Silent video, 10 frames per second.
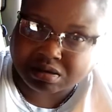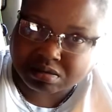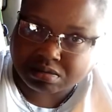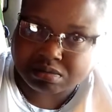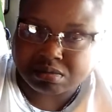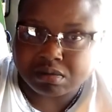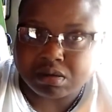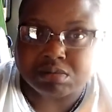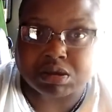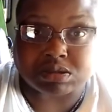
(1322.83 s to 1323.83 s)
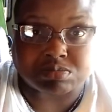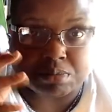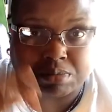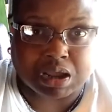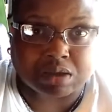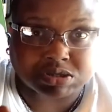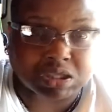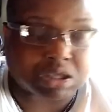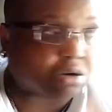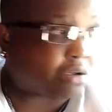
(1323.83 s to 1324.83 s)
of because my mind was
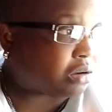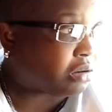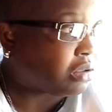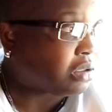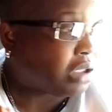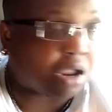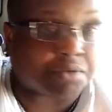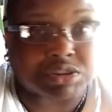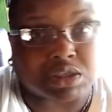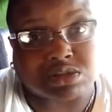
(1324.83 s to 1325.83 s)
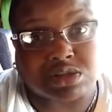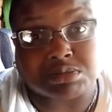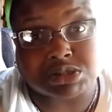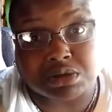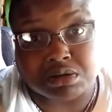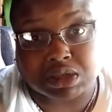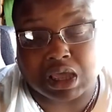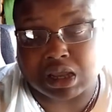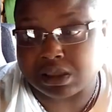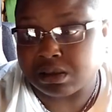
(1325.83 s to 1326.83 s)
thinking on everything. So I'm still here in
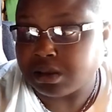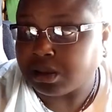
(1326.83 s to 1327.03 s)
Cali.